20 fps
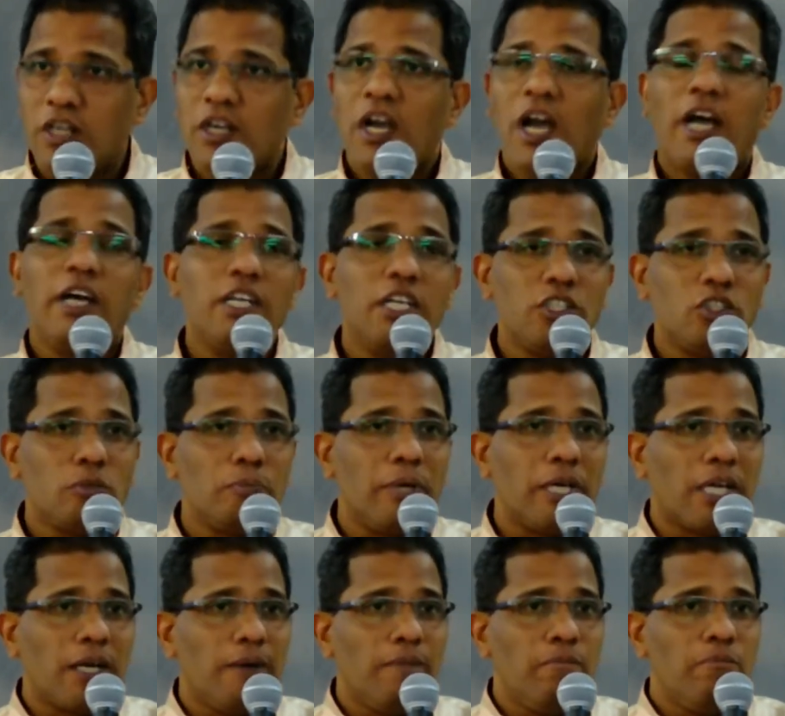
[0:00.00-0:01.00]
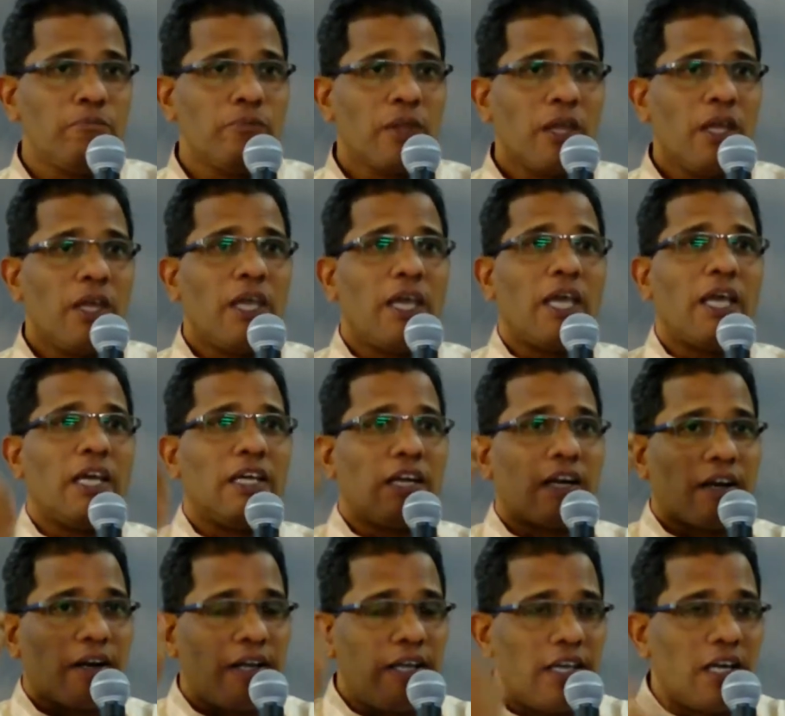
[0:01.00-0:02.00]
I need to become a
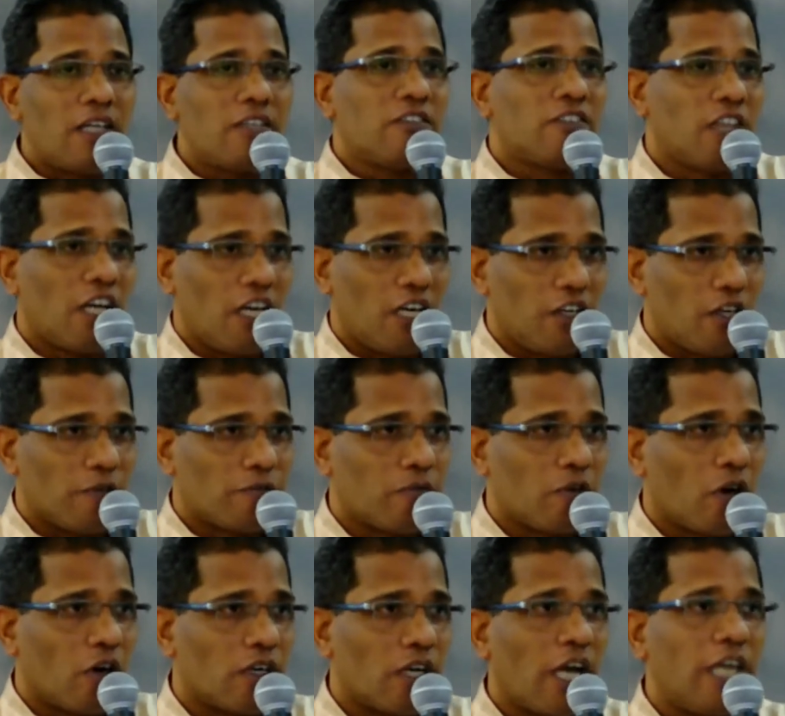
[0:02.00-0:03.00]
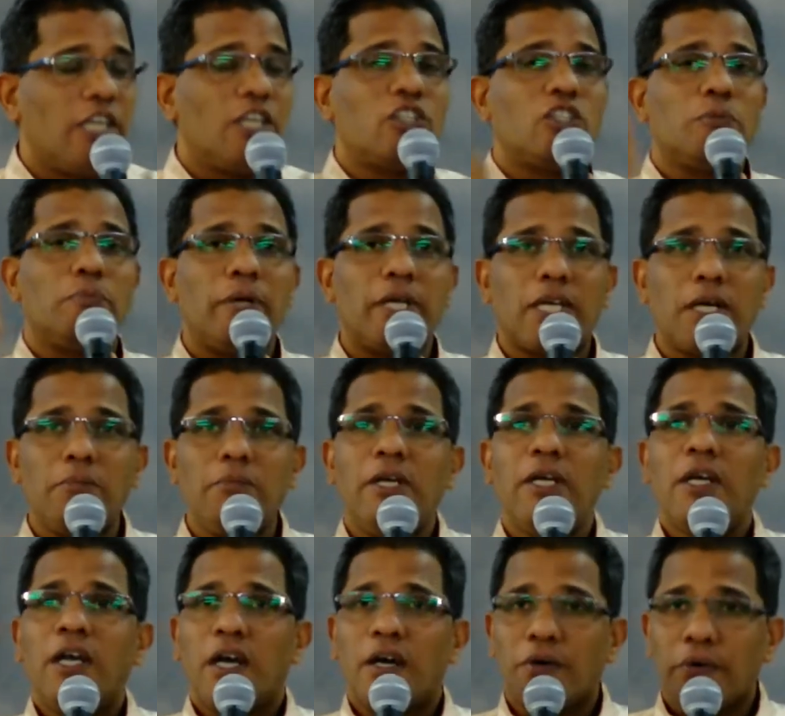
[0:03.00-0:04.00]
real child of God. I need to become
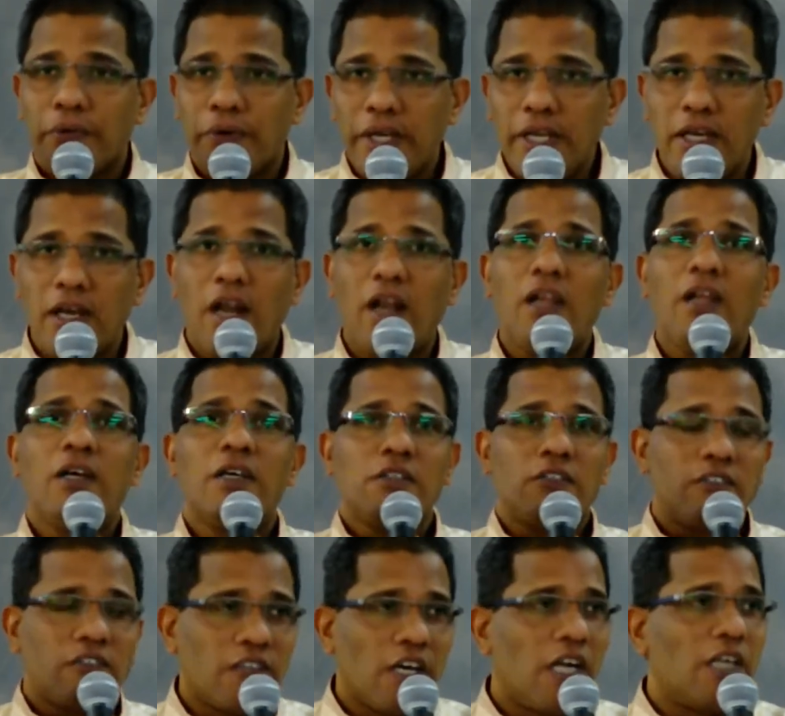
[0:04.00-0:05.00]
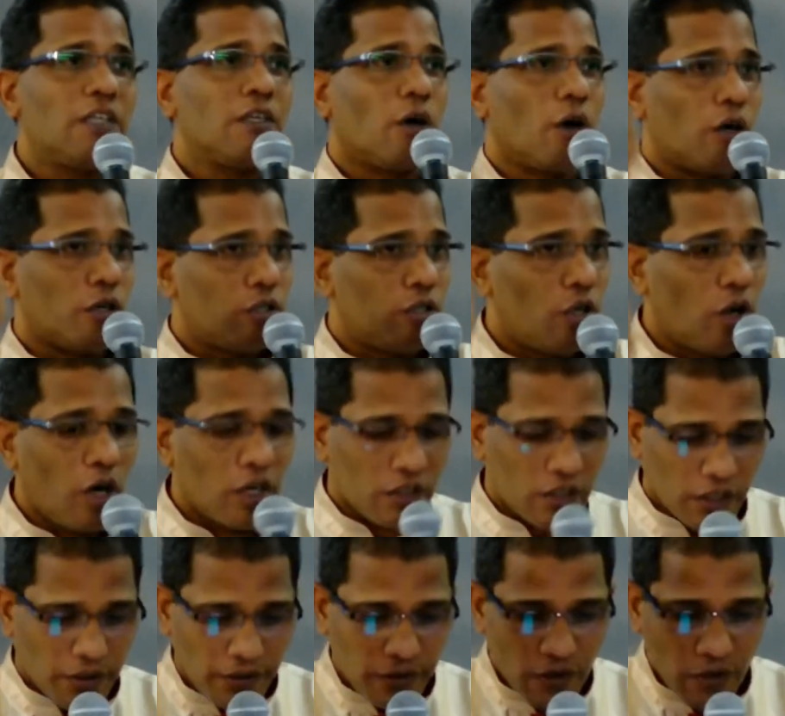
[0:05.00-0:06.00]
a real son or
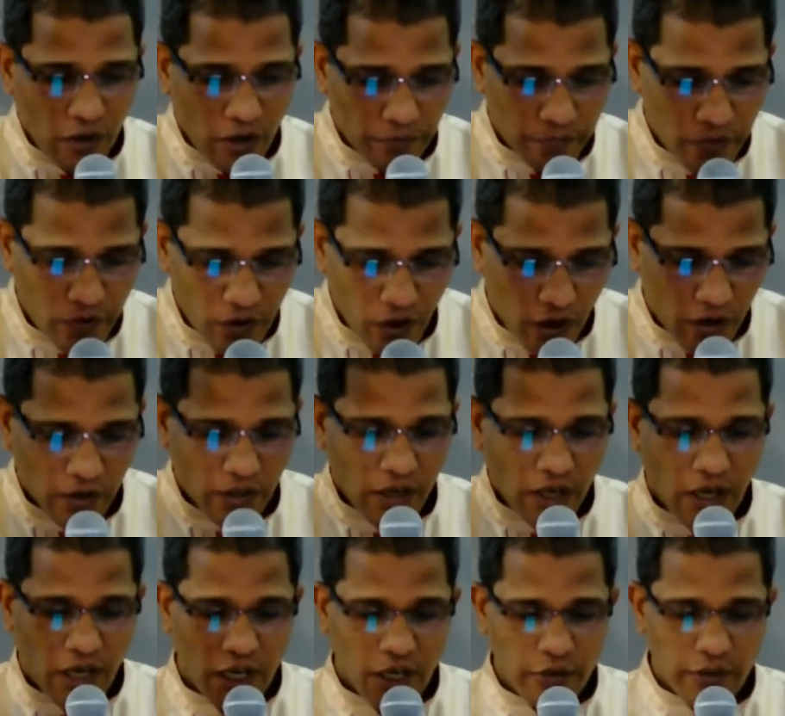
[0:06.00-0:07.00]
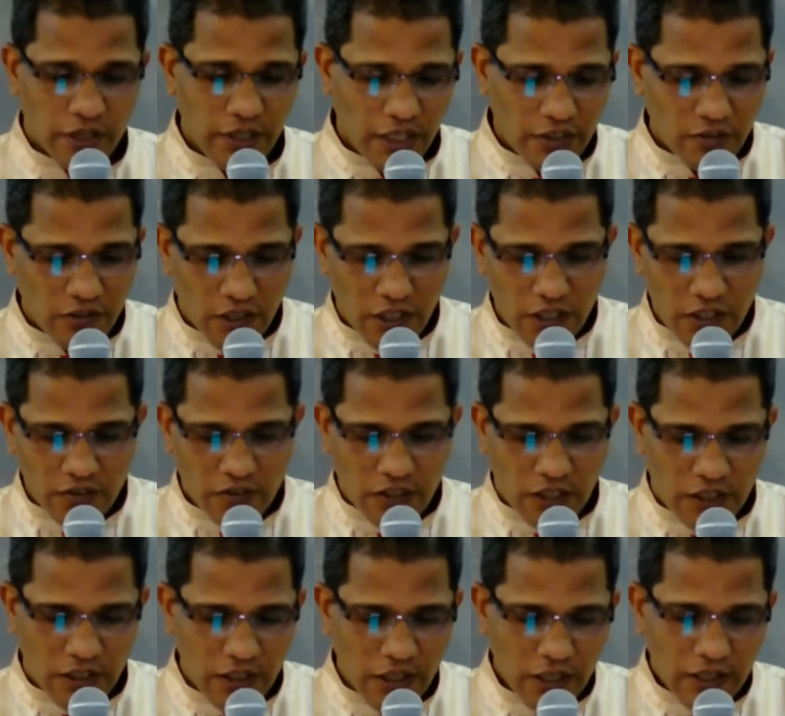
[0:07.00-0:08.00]
daughter of God. Hallelujah. That's the
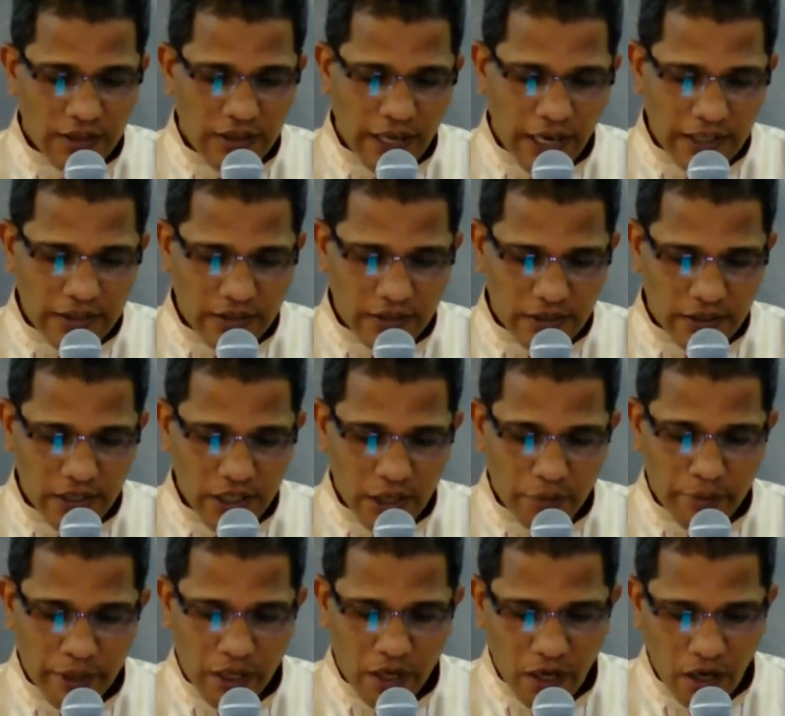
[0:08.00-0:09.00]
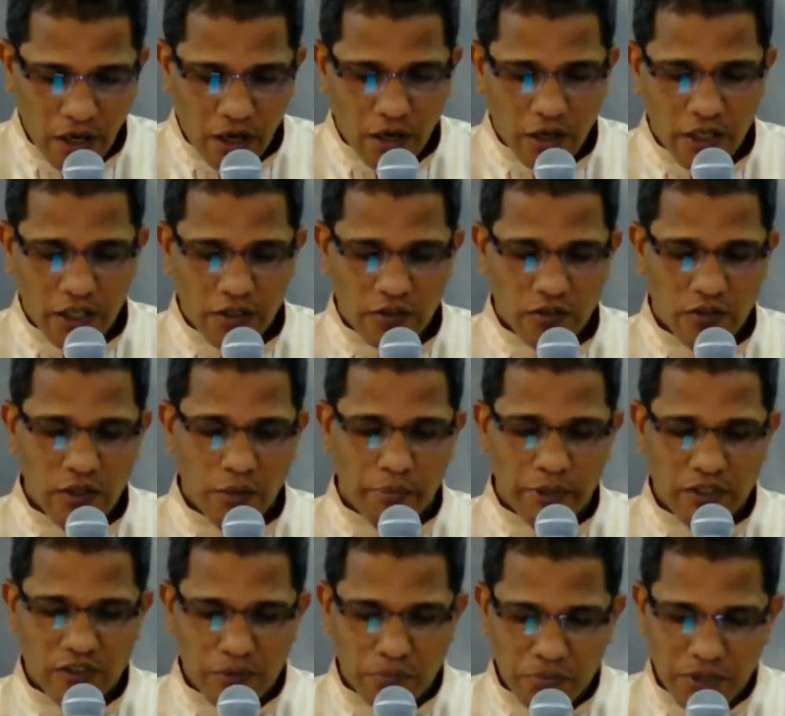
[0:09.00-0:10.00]
reason that uh, when God is I mean,
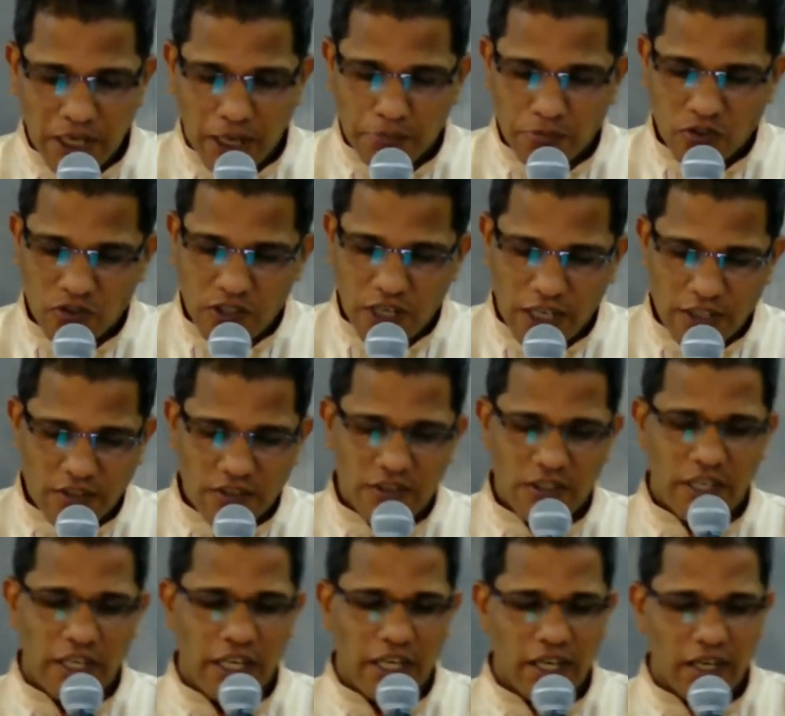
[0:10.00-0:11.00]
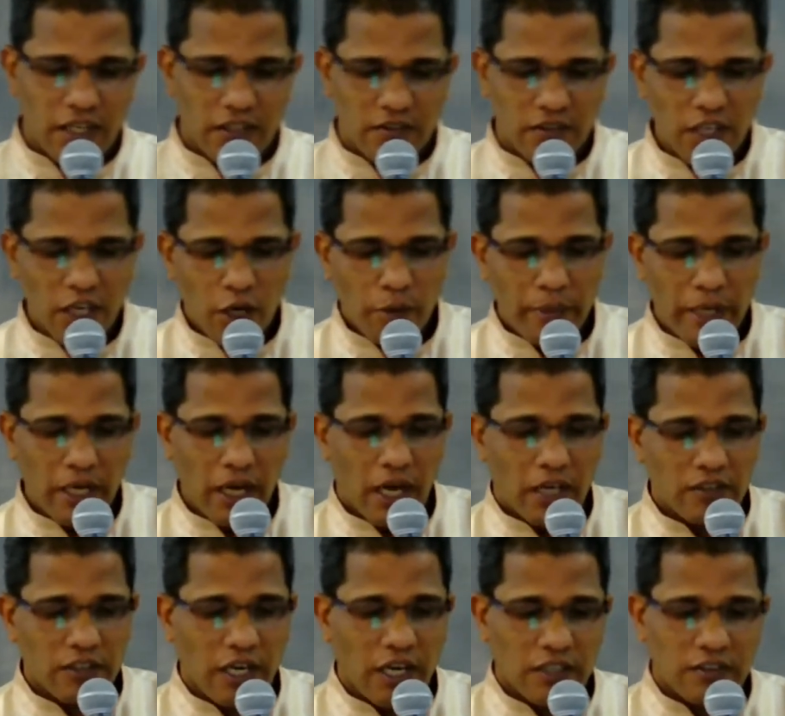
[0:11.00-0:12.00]
sometimes chastening us I mean,
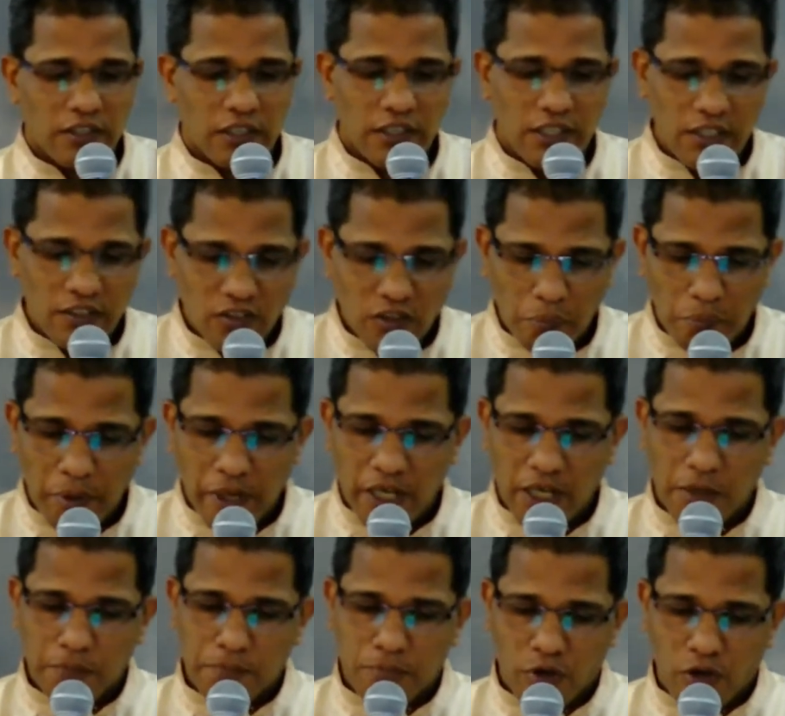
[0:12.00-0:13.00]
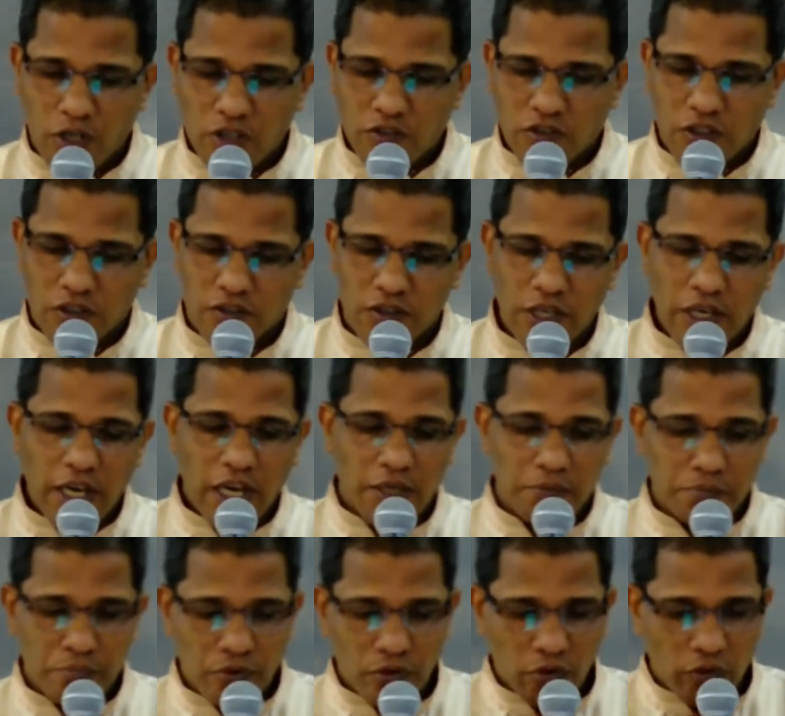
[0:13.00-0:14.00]
as, a, as a disciplining process and
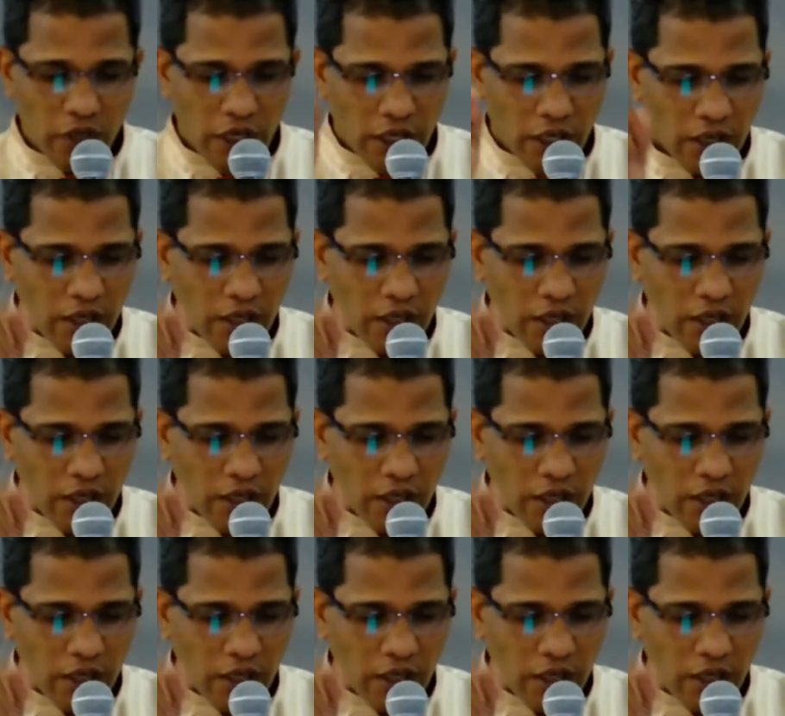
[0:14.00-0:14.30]
pruning